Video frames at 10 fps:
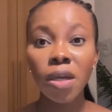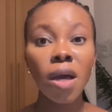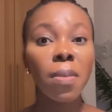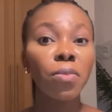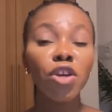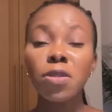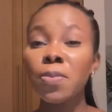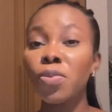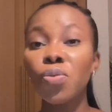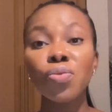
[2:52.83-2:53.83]
Most
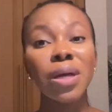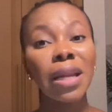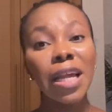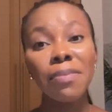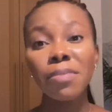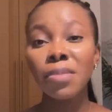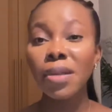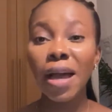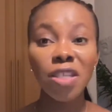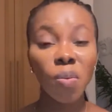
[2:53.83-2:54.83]
people will claim
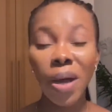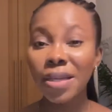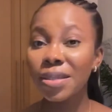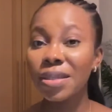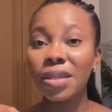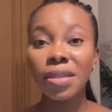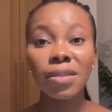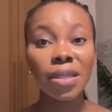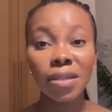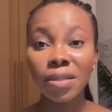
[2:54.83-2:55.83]

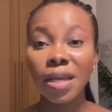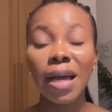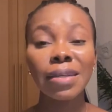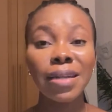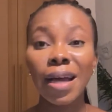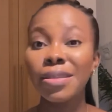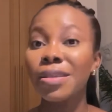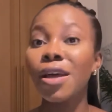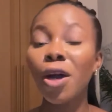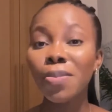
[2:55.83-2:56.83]
XYZ, this and that
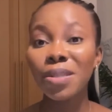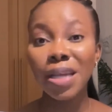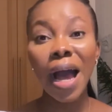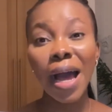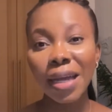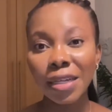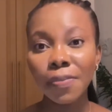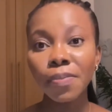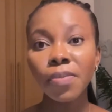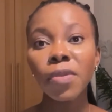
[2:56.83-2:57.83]
helps their acne.